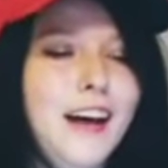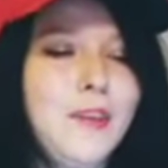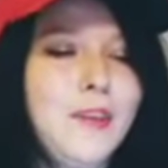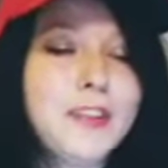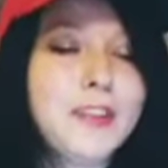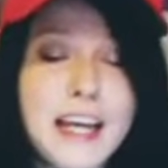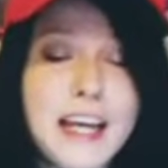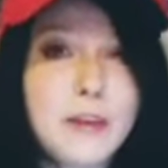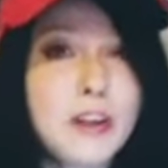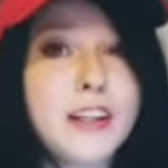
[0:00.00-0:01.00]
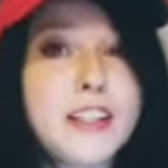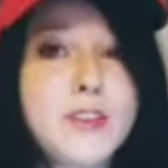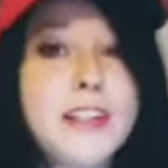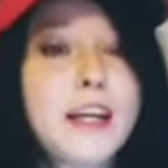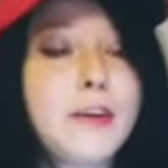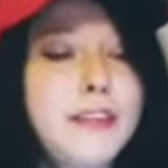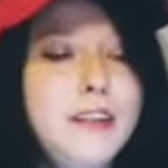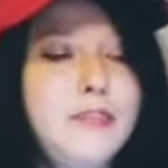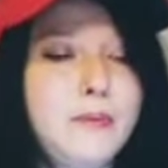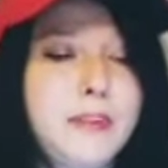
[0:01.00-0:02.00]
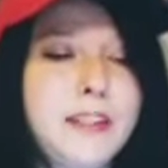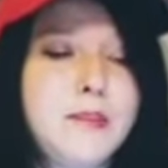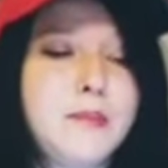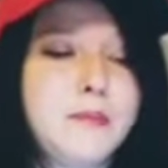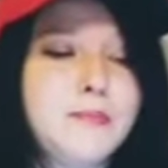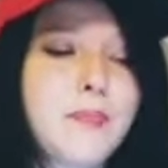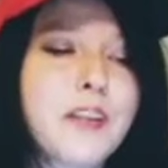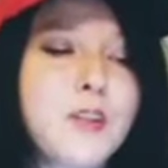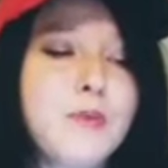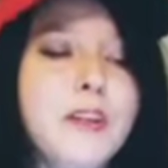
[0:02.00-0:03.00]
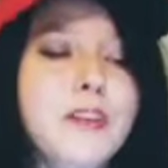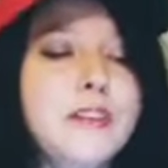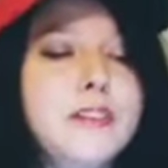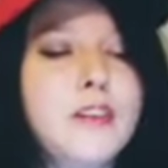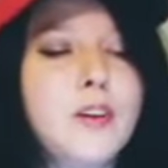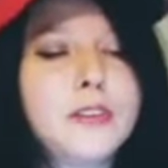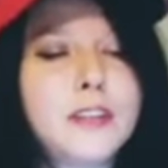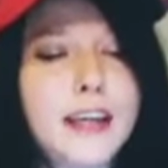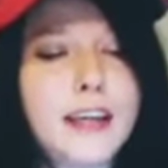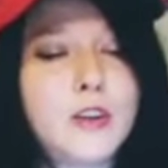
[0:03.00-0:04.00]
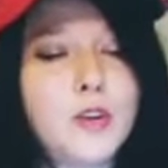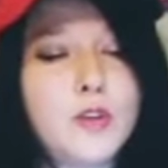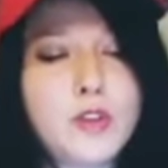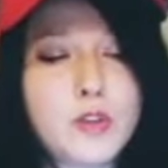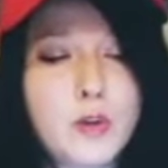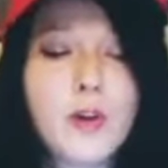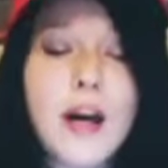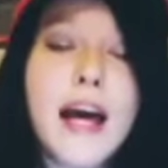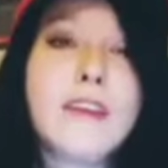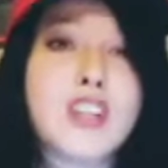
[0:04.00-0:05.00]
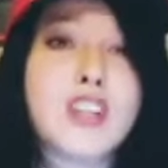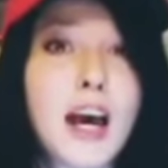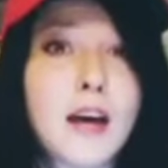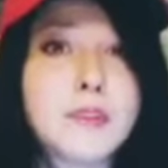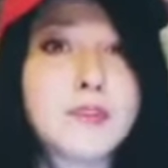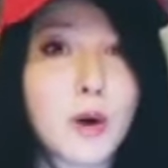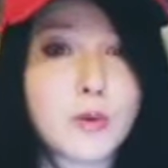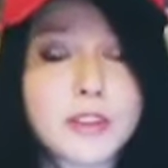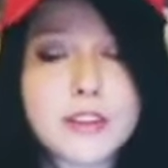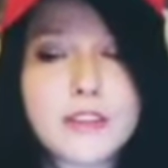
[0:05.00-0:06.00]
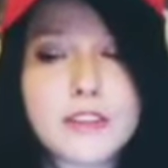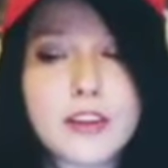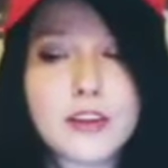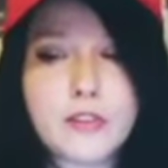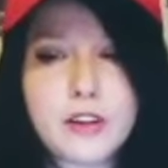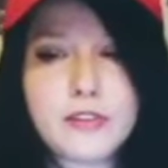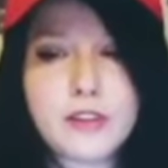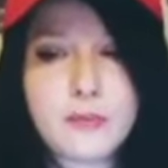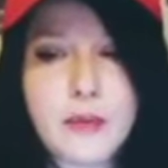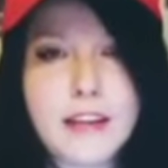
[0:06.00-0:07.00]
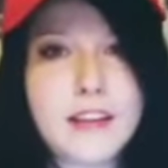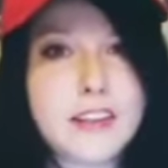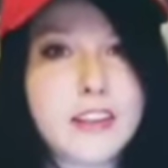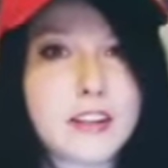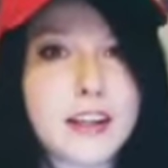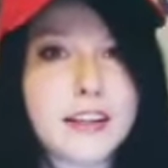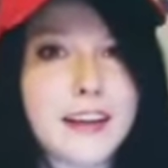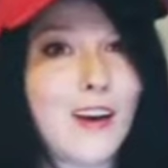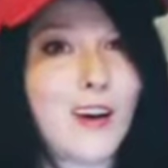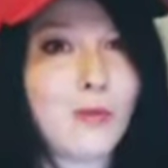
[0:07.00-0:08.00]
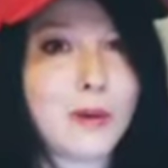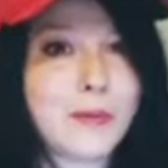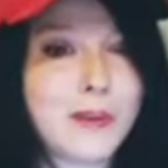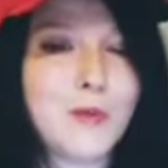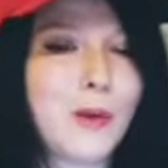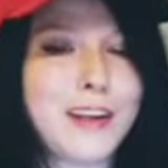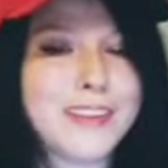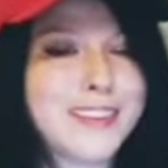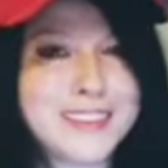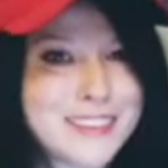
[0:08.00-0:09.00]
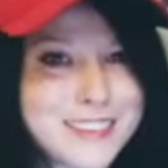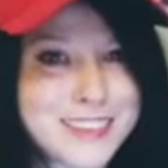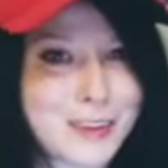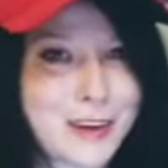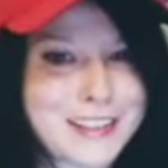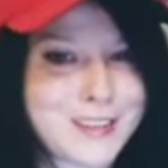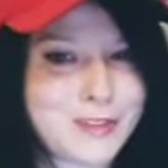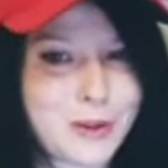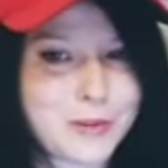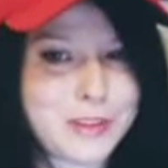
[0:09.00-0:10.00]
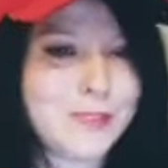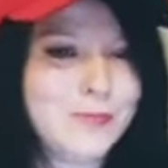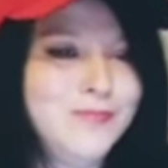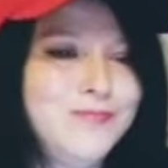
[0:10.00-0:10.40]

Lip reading: There was a time in our history that we needed feminism, so we could own land, go to school, have jobs, vote. Though, if you look back in history, not all women wanted the right to vote,